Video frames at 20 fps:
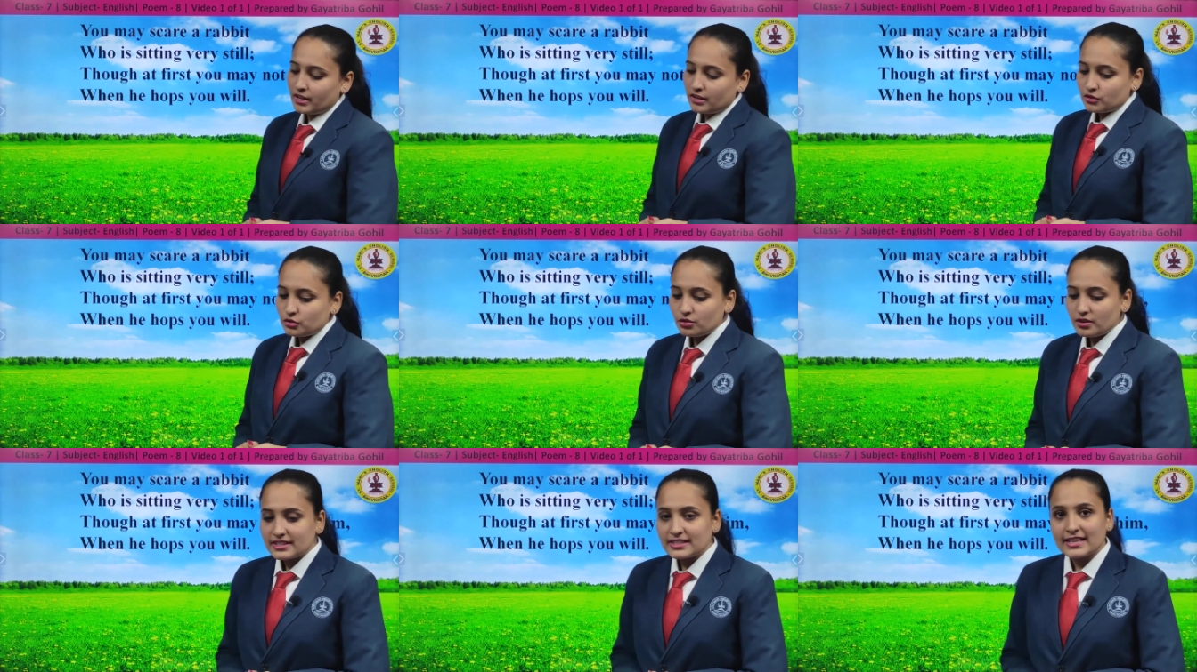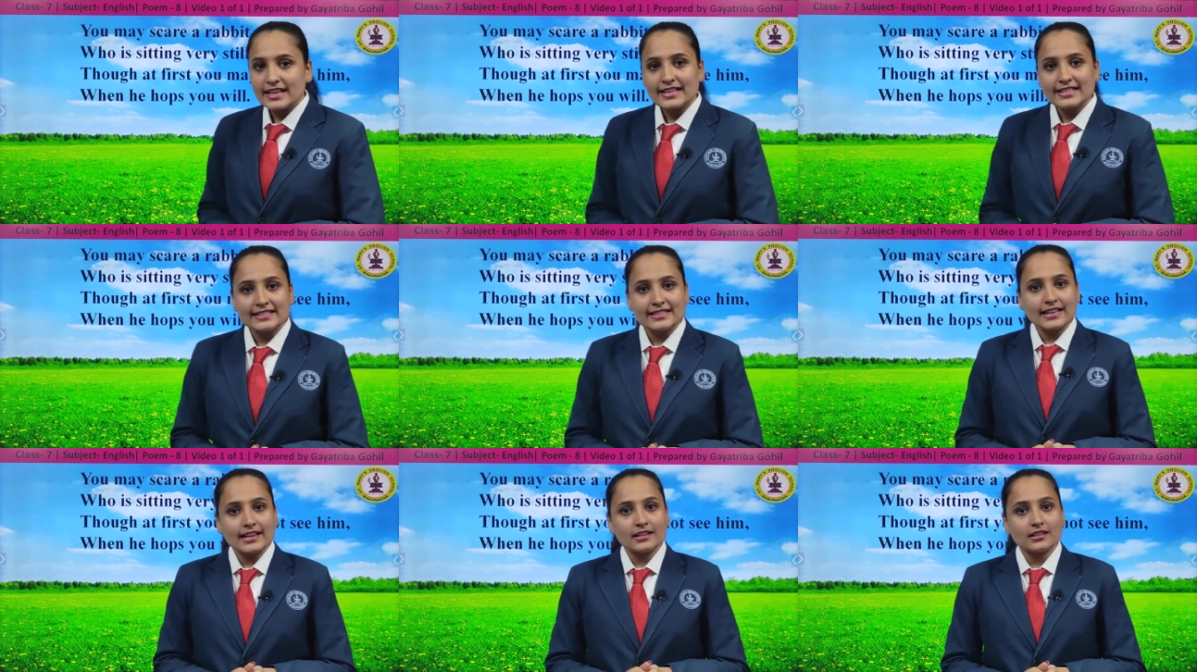So he
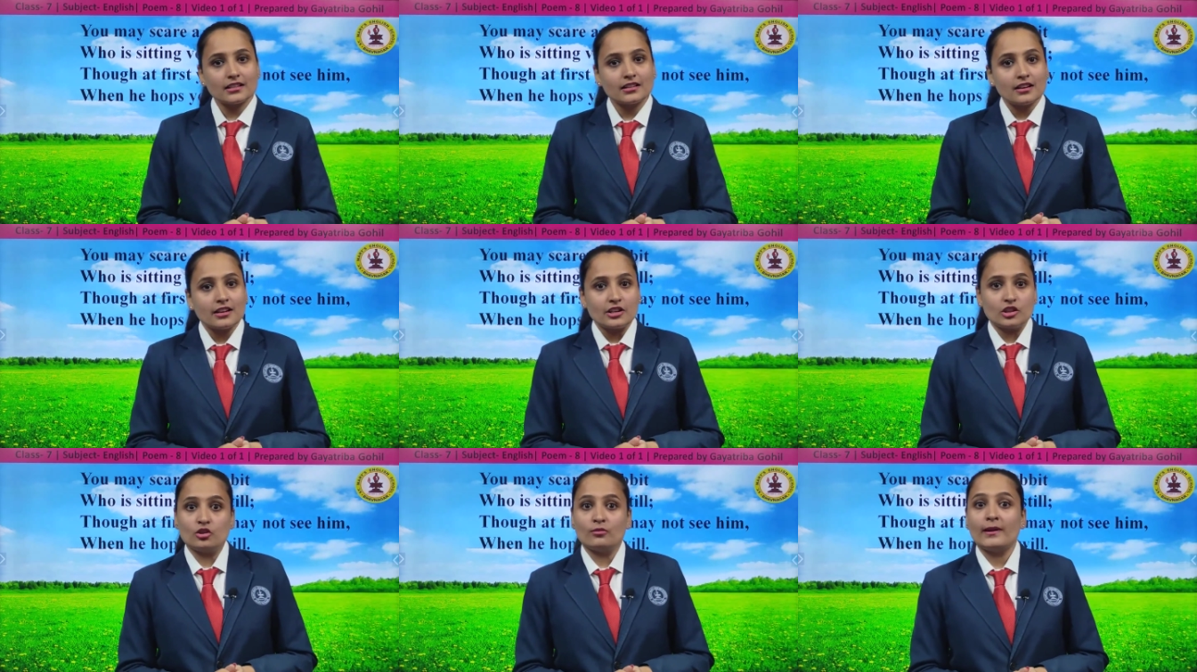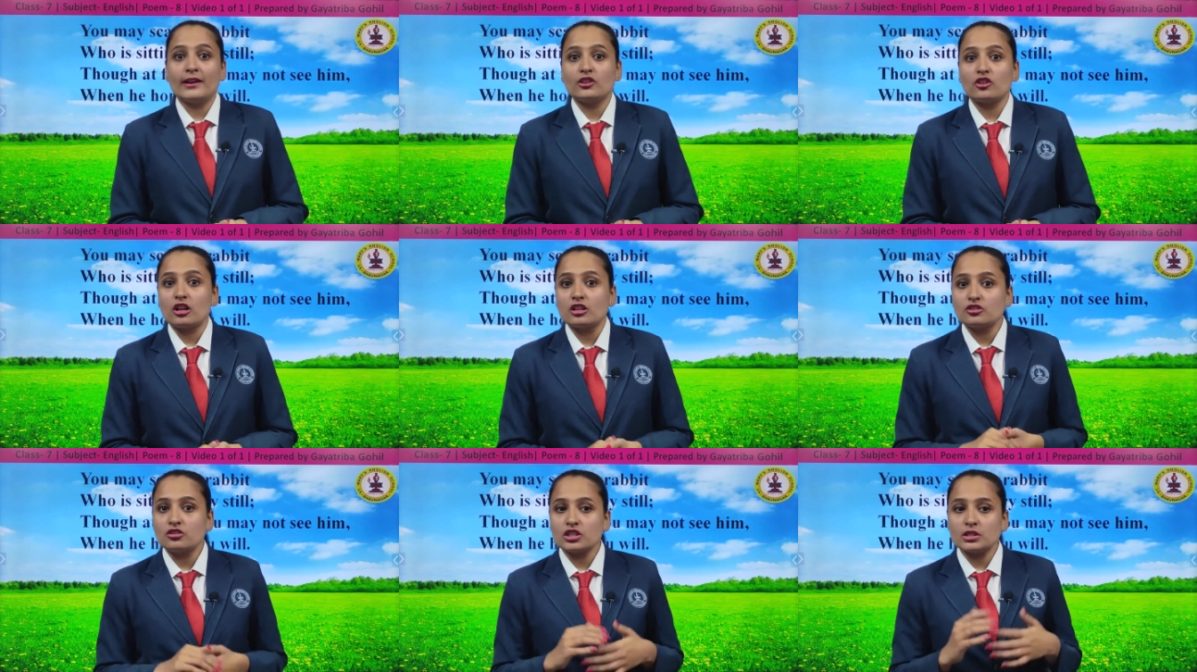says that you
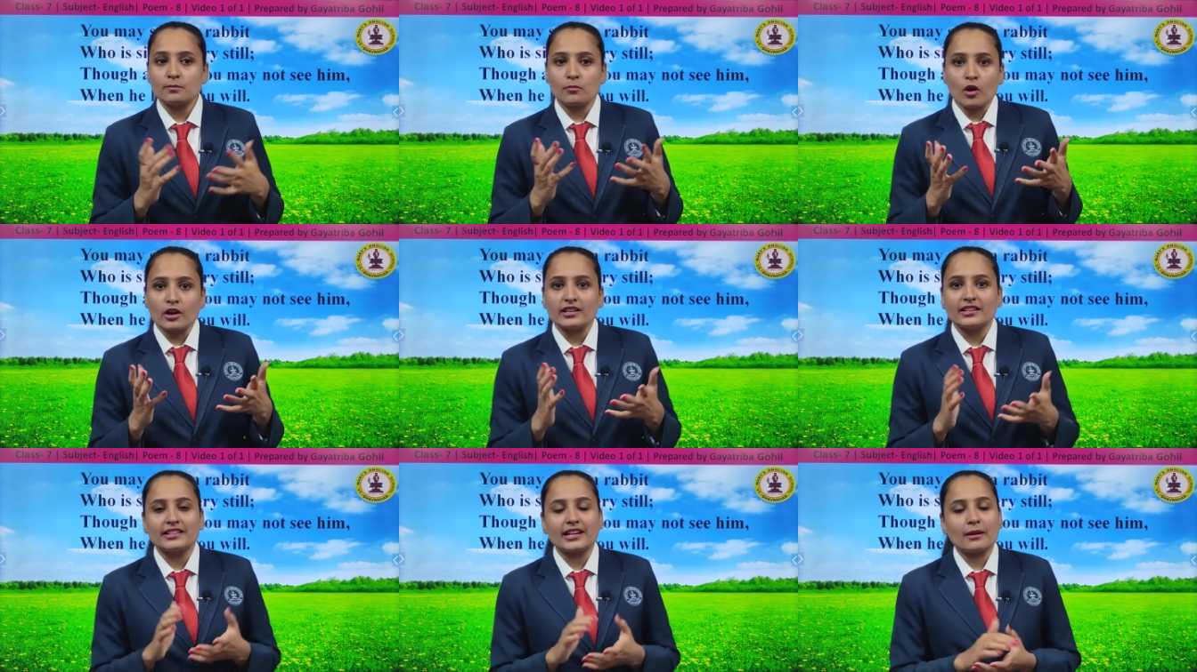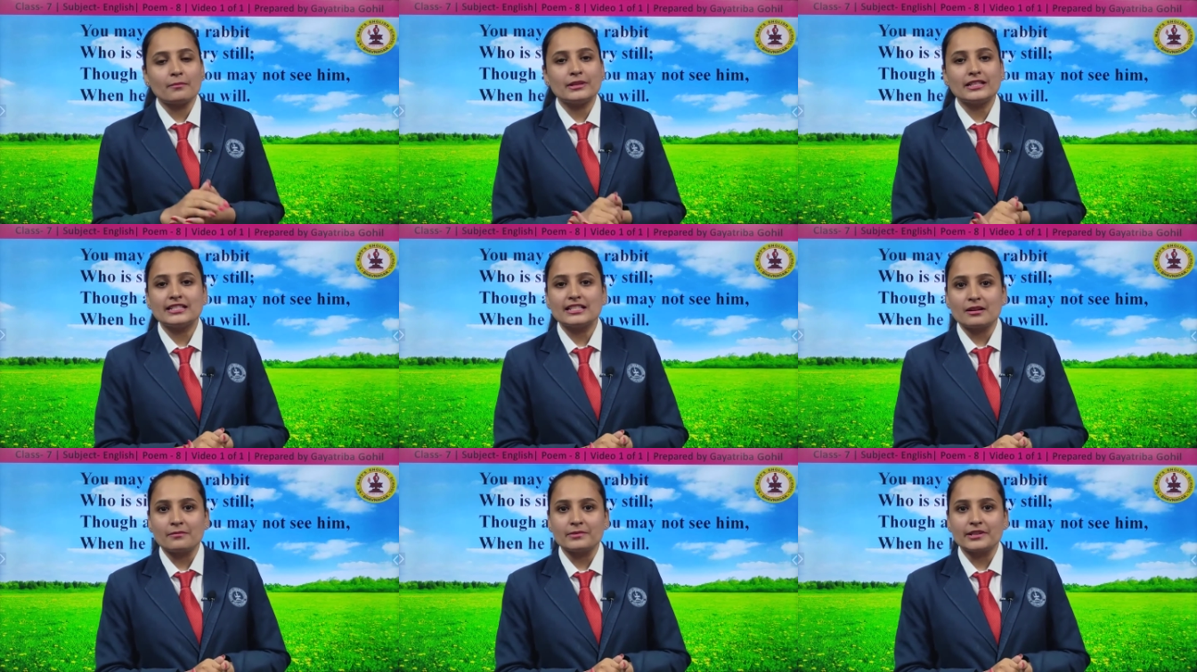might also spot a
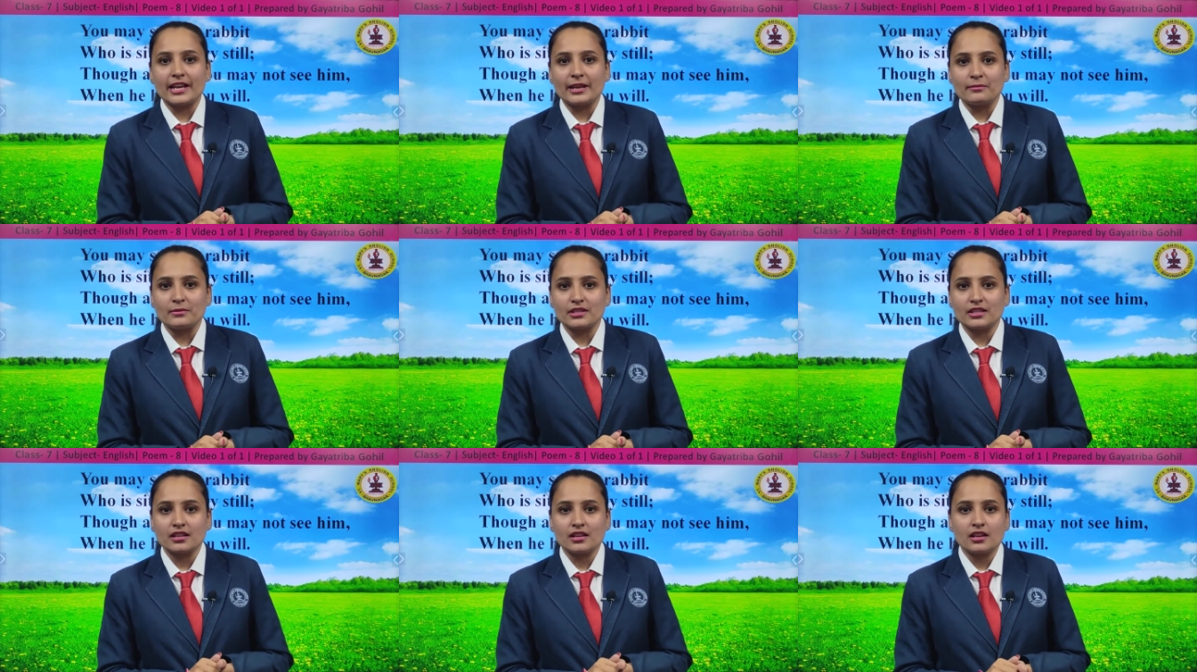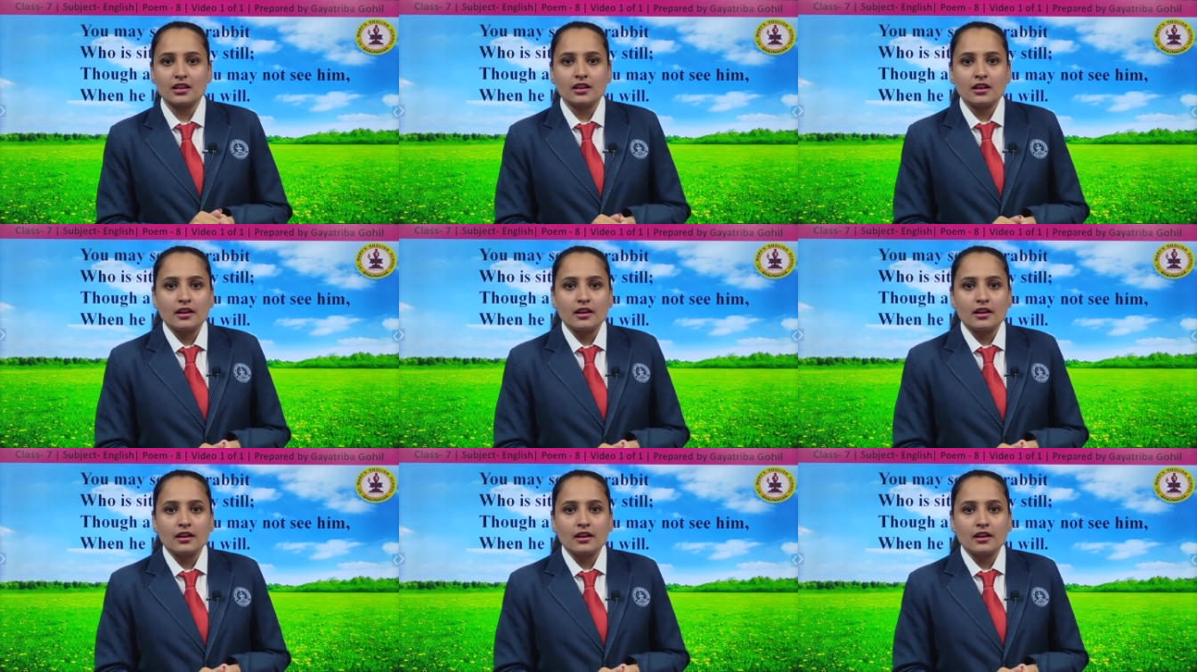rabbit sometimes,